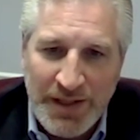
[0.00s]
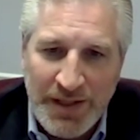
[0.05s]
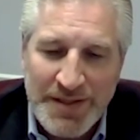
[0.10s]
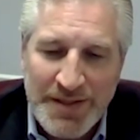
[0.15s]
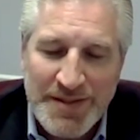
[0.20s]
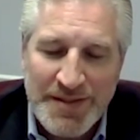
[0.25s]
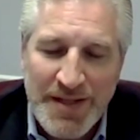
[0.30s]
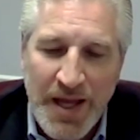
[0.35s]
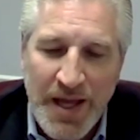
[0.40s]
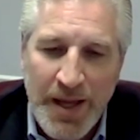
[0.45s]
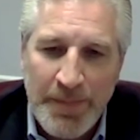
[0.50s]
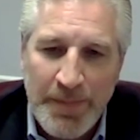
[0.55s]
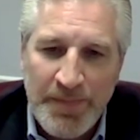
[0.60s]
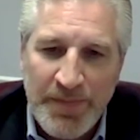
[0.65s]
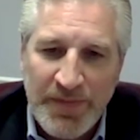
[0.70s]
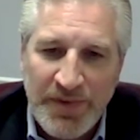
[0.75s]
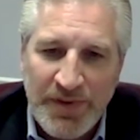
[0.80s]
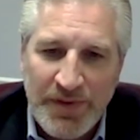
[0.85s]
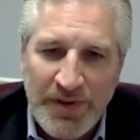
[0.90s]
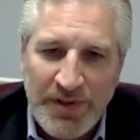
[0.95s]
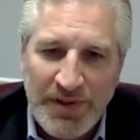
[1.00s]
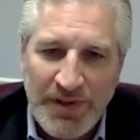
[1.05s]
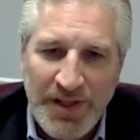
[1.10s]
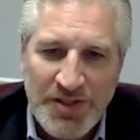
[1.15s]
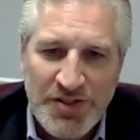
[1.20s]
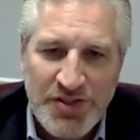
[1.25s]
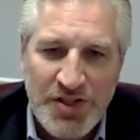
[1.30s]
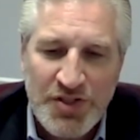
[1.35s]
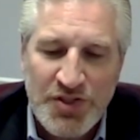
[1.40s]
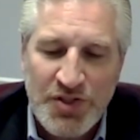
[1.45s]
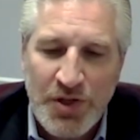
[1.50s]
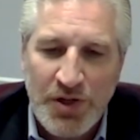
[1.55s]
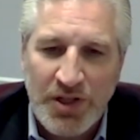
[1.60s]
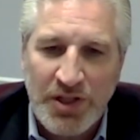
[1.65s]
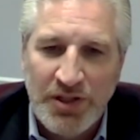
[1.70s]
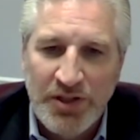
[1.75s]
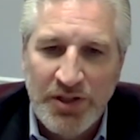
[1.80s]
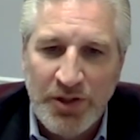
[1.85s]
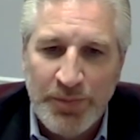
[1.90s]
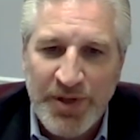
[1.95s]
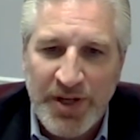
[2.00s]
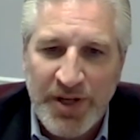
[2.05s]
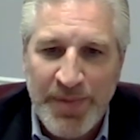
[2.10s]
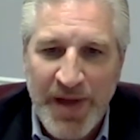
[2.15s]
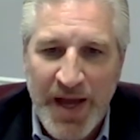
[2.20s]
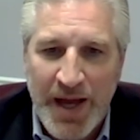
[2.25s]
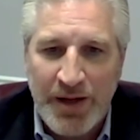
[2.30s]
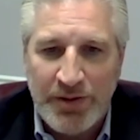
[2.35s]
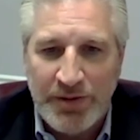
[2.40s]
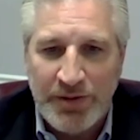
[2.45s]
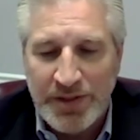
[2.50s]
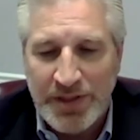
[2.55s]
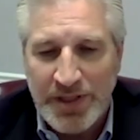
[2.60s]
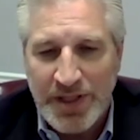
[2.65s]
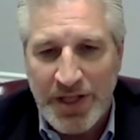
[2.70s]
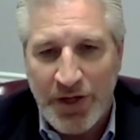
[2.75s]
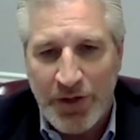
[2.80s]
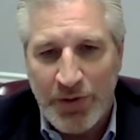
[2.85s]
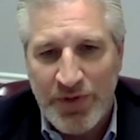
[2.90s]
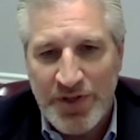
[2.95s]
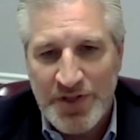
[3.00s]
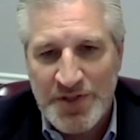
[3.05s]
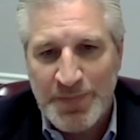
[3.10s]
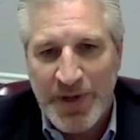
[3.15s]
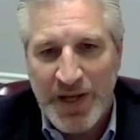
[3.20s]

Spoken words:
Let's just talk a little bit about this